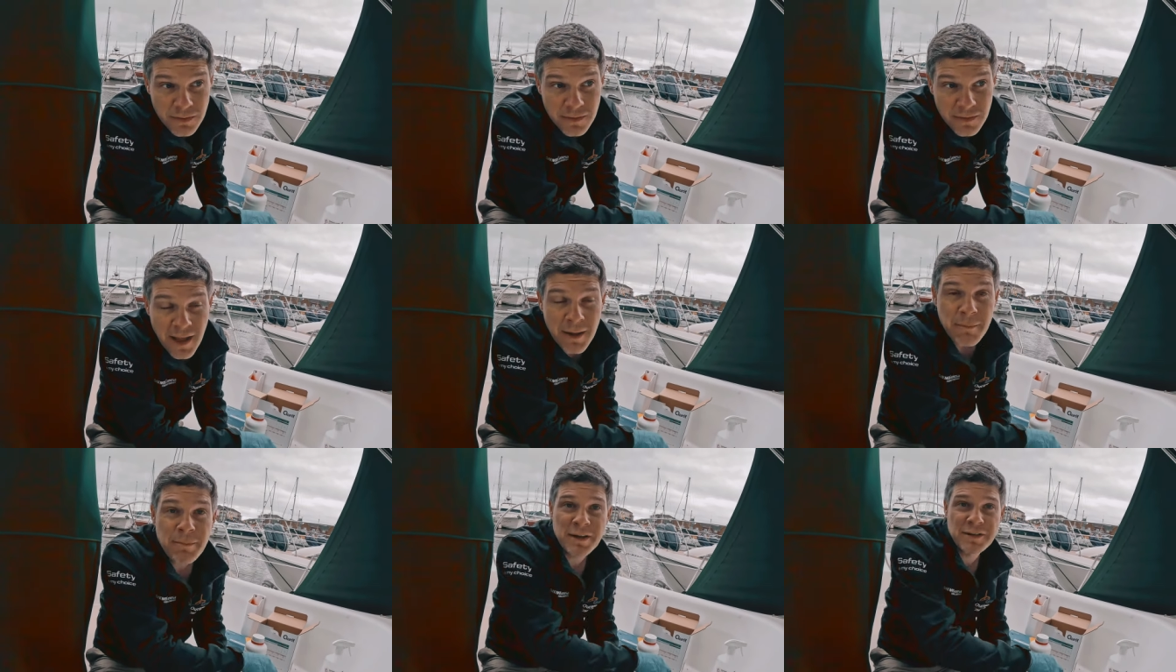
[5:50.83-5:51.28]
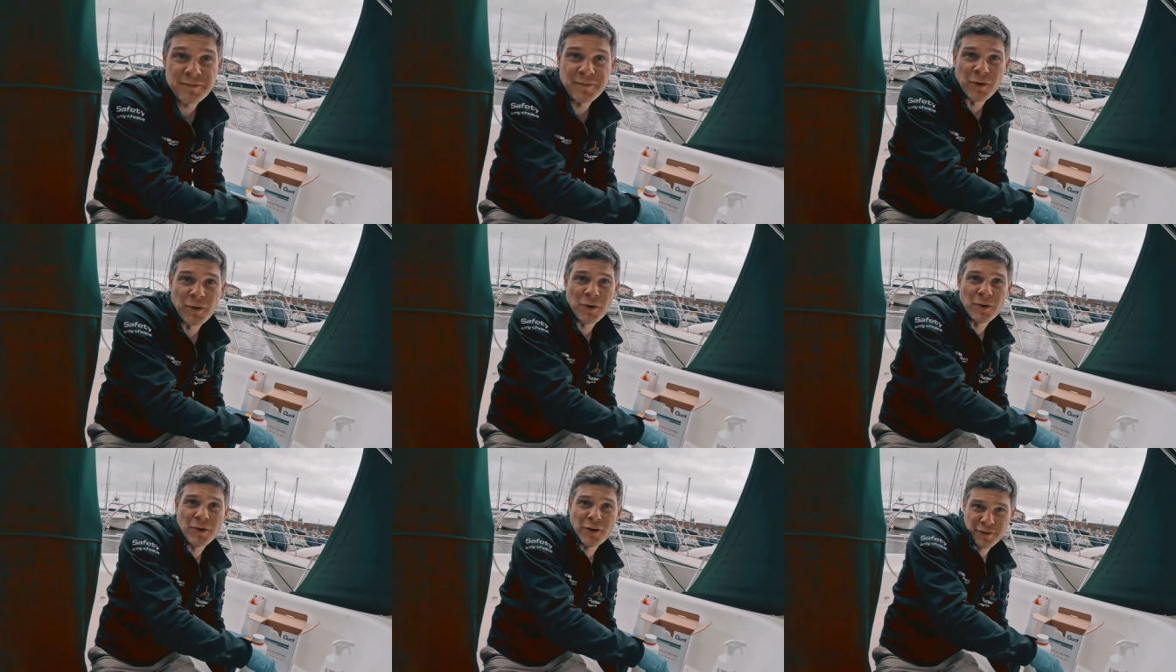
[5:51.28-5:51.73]
10 past
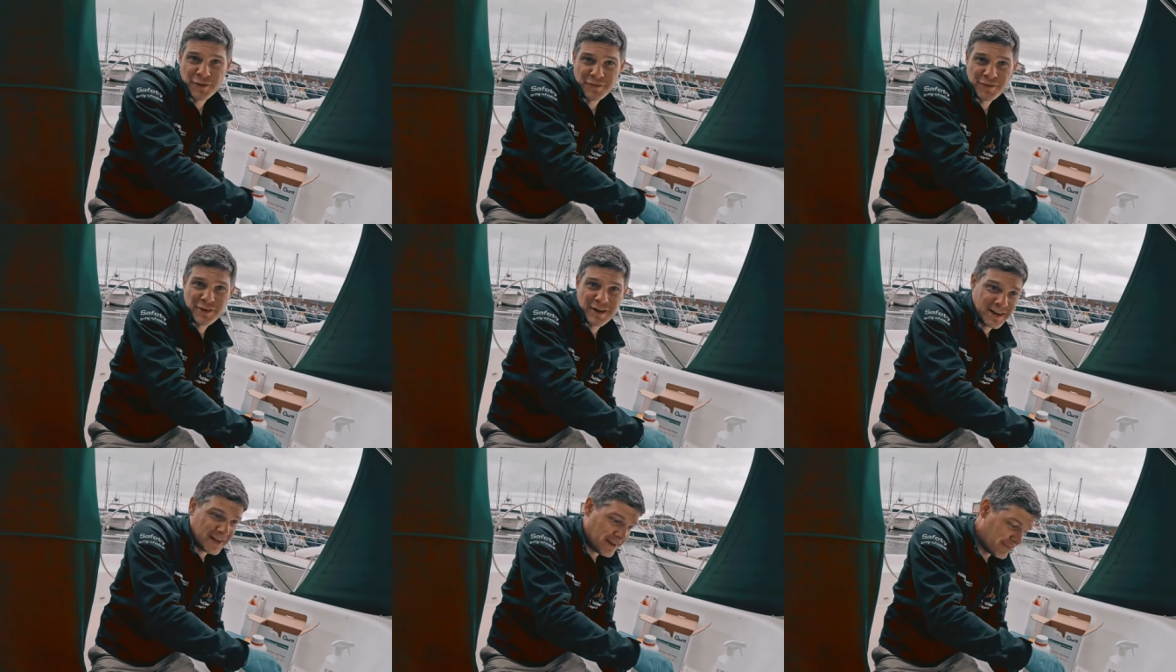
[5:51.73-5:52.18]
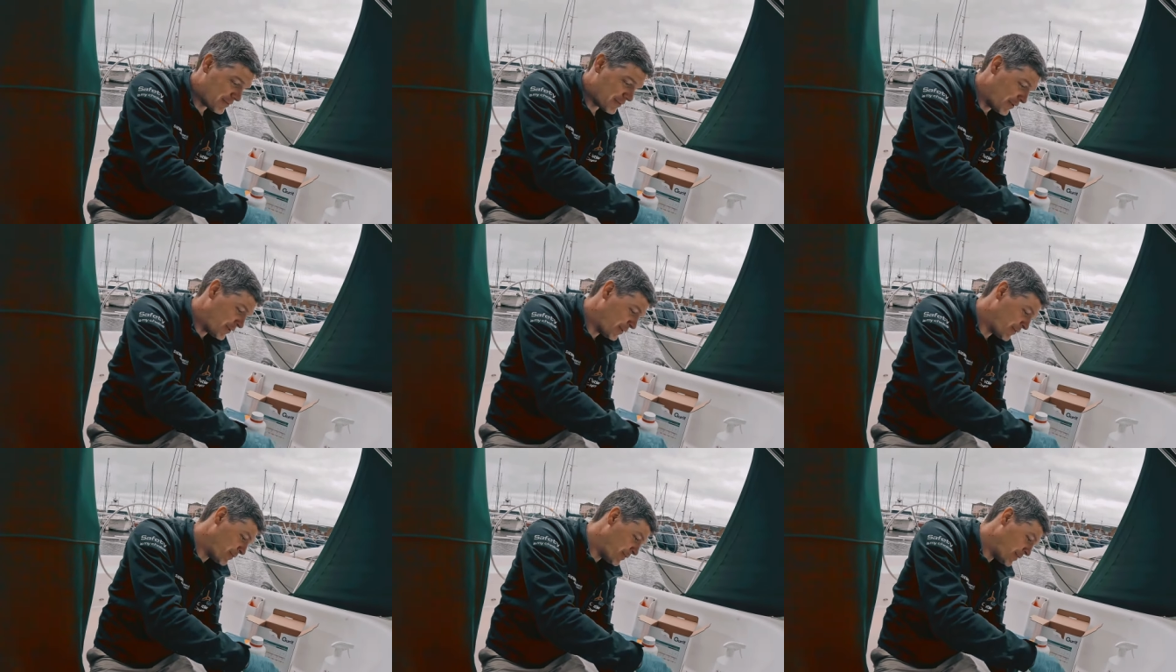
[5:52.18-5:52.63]
four on a Friday
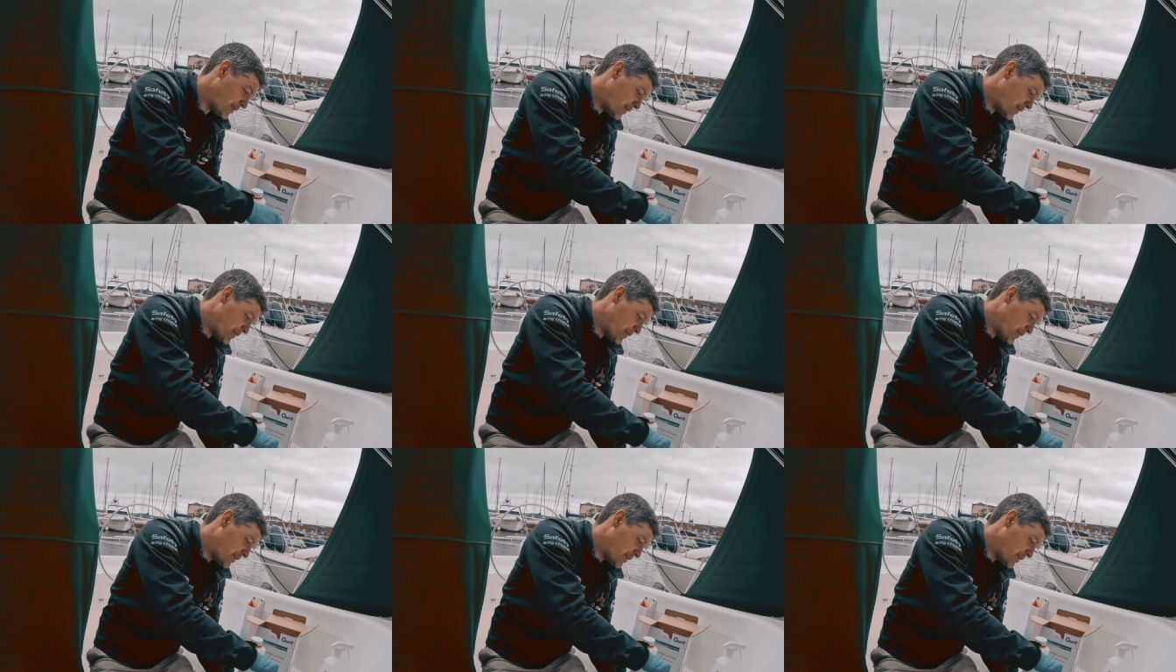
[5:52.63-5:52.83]
afternoon.